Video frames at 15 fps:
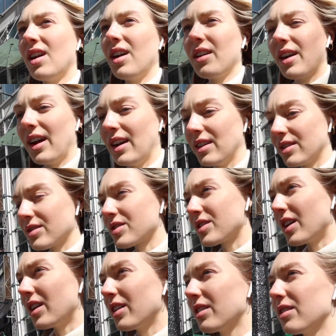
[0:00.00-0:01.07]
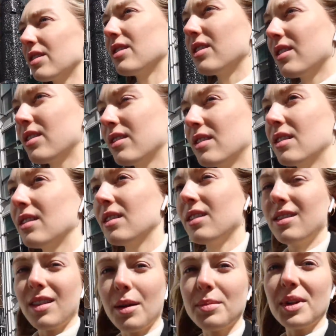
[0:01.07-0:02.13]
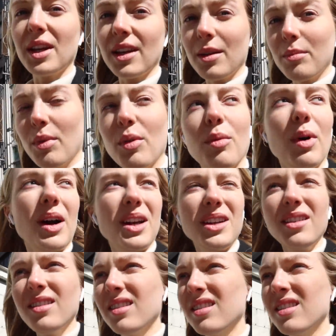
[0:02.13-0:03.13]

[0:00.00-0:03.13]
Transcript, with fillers: Okay, so update number one,